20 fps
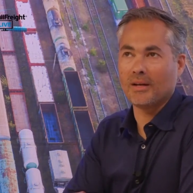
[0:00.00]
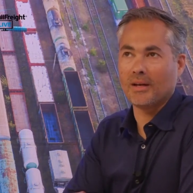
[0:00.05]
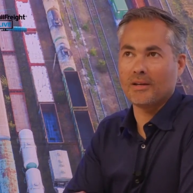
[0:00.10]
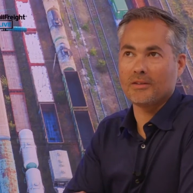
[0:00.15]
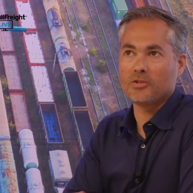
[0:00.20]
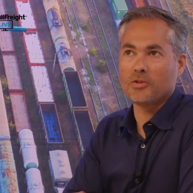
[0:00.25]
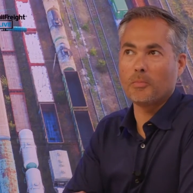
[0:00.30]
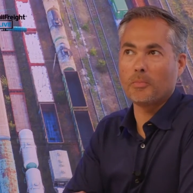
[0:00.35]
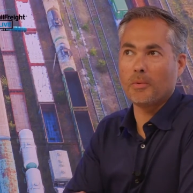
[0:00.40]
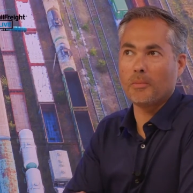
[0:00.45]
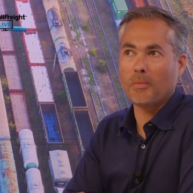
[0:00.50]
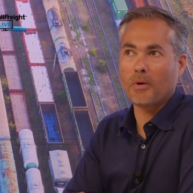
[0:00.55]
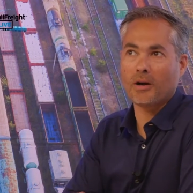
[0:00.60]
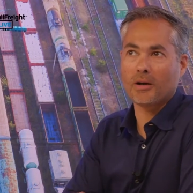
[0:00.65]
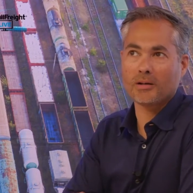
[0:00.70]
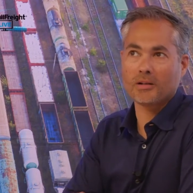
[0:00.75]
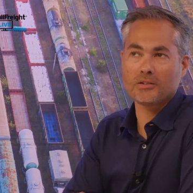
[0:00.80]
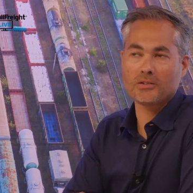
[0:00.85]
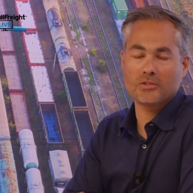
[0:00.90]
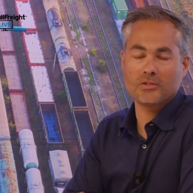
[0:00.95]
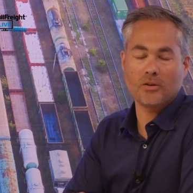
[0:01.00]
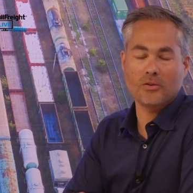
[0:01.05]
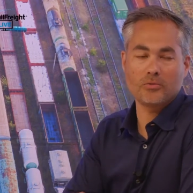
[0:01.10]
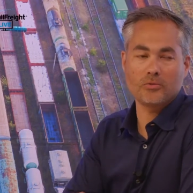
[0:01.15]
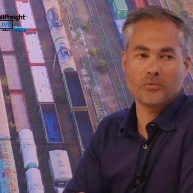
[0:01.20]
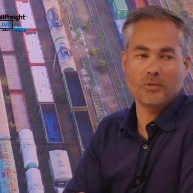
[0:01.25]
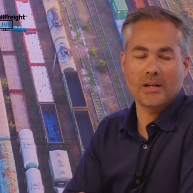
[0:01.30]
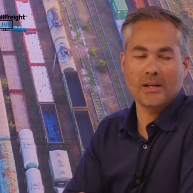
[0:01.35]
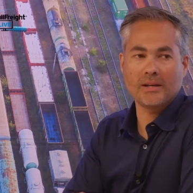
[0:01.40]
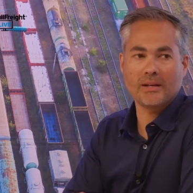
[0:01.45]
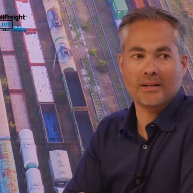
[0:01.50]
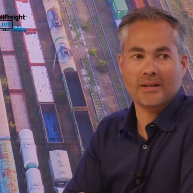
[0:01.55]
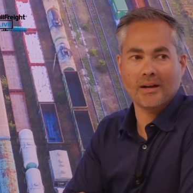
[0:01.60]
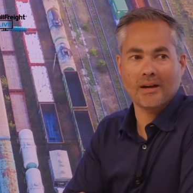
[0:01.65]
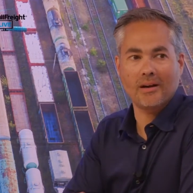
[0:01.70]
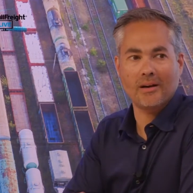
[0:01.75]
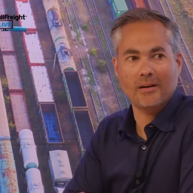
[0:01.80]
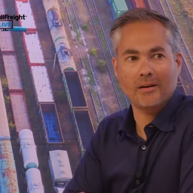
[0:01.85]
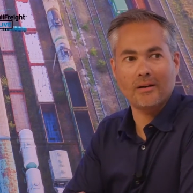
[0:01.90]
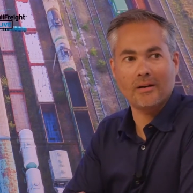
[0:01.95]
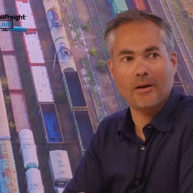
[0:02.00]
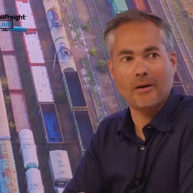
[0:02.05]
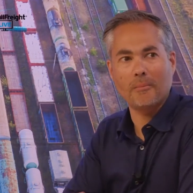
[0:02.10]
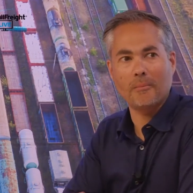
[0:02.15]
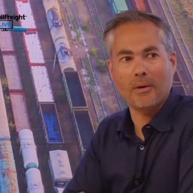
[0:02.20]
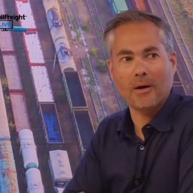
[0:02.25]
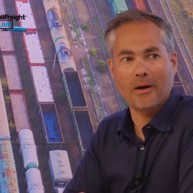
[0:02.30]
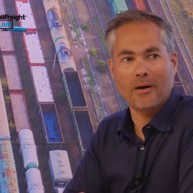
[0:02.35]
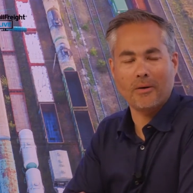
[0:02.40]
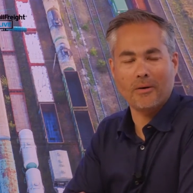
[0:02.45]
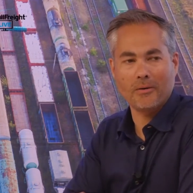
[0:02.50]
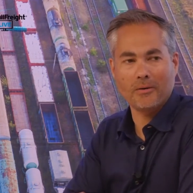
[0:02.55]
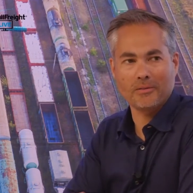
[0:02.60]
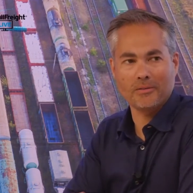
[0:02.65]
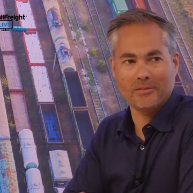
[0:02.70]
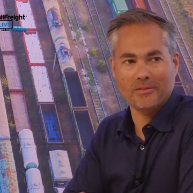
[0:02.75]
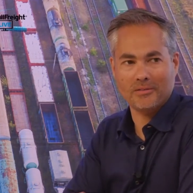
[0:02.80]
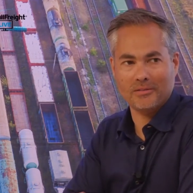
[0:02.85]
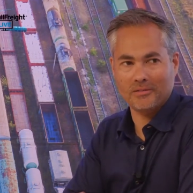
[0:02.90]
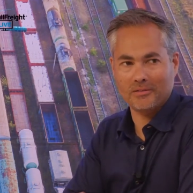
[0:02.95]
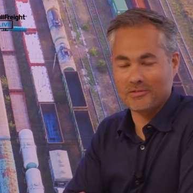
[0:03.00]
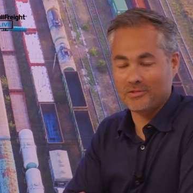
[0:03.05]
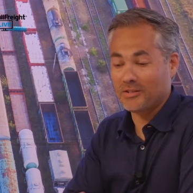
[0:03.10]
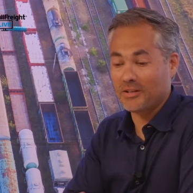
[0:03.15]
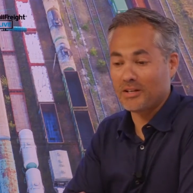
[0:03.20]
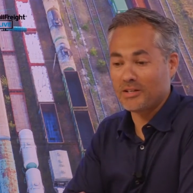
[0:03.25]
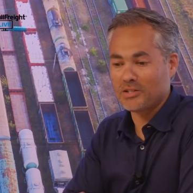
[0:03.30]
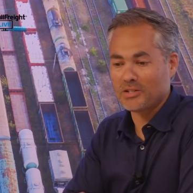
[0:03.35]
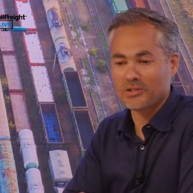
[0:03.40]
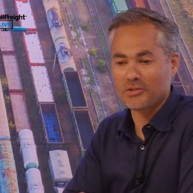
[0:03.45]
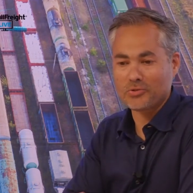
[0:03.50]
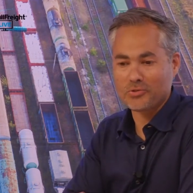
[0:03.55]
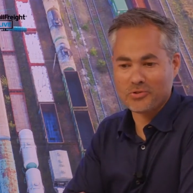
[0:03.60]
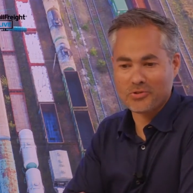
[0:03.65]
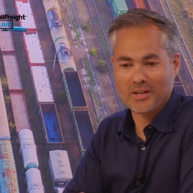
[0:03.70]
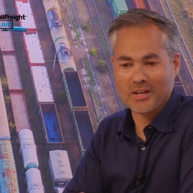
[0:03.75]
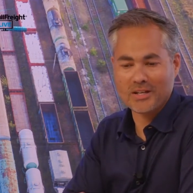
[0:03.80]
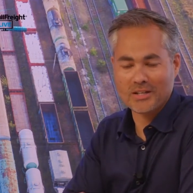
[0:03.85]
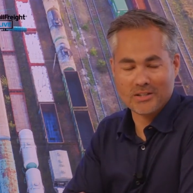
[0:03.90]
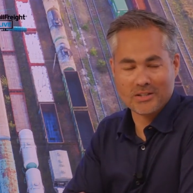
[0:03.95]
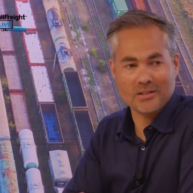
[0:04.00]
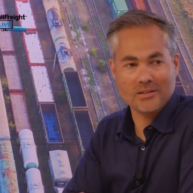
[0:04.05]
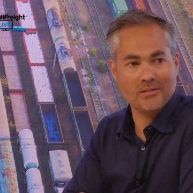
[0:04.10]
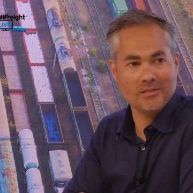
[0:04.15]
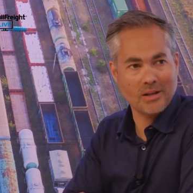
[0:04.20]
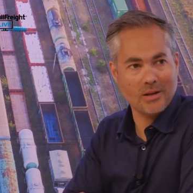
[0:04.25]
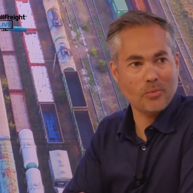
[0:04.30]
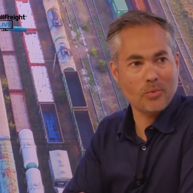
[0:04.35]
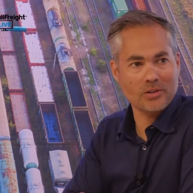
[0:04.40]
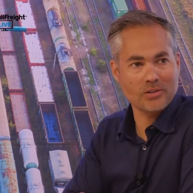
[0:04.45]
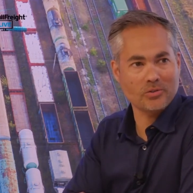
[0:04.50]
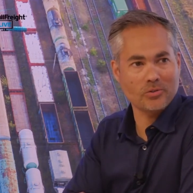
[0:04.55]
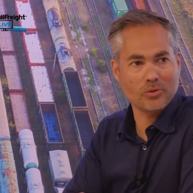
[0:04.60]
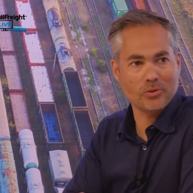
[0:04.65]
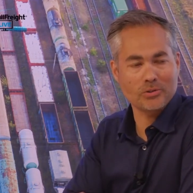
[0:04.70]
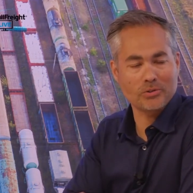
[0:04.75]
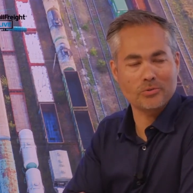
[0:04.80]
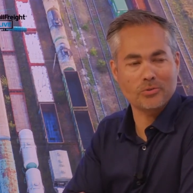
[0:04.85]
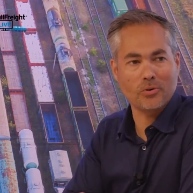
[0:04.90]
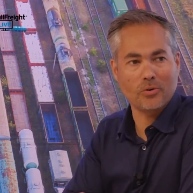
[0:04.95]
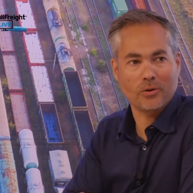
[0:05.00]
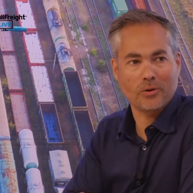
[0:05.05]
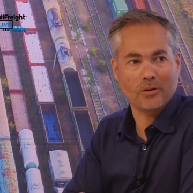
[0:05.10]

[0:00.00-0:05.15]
And supermarkets don't really care about station to station, they want door to door.